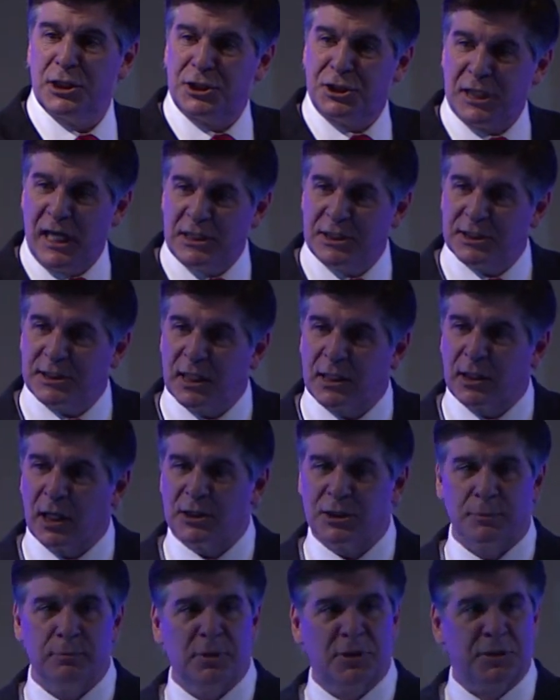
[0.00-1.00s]
changes the
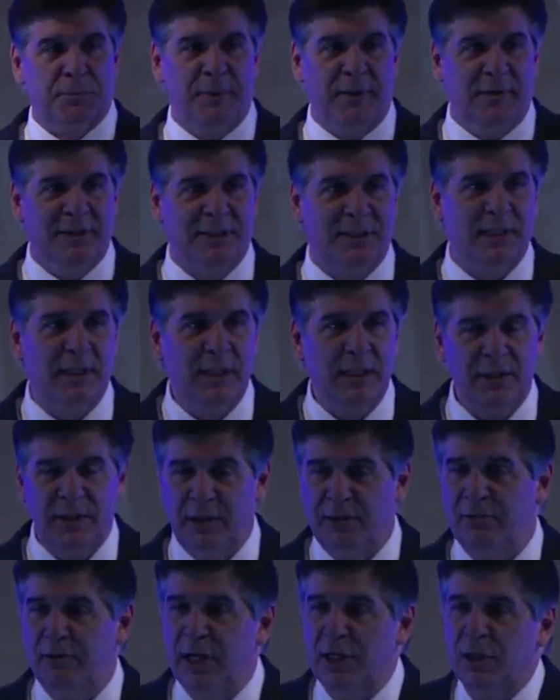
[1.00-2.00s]
customer experience to
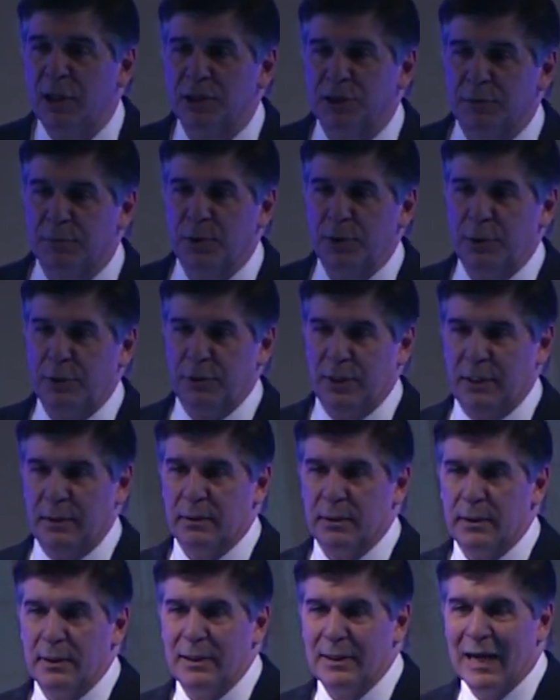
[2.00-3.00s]
their end customer unit.
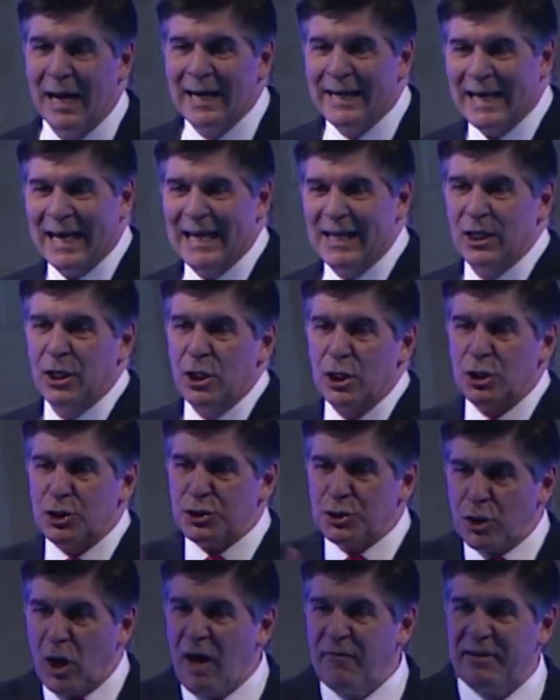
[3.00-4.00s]
Again,
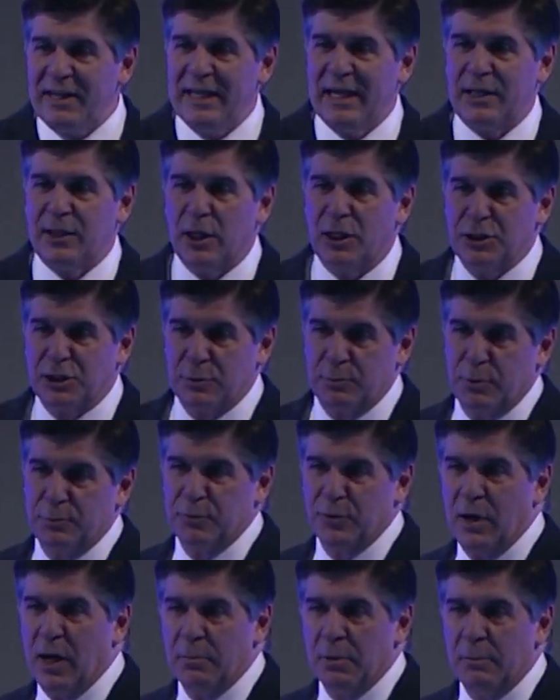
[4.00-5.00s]
solving their customer
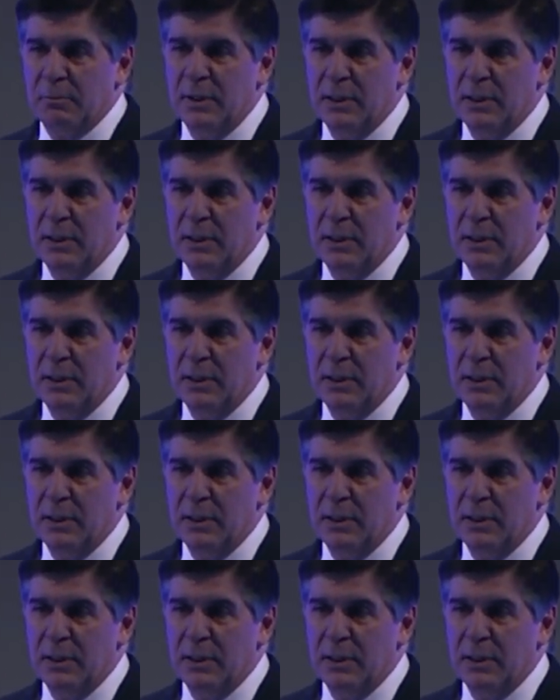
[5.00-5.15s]
problem,